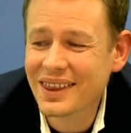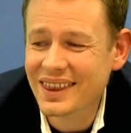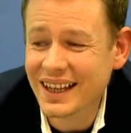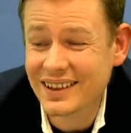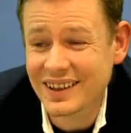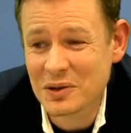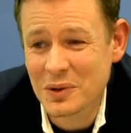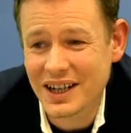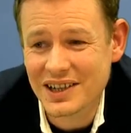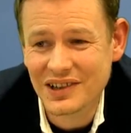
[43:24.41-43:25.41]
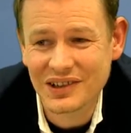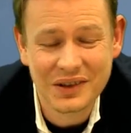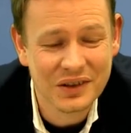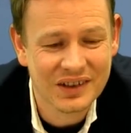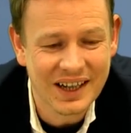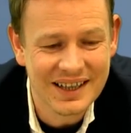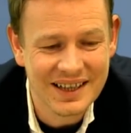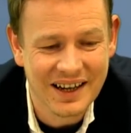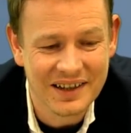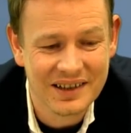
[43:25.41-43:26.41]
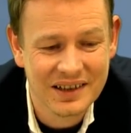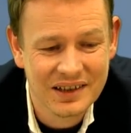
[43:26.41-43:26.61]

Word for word: Thanks, Eduardo Zaidan.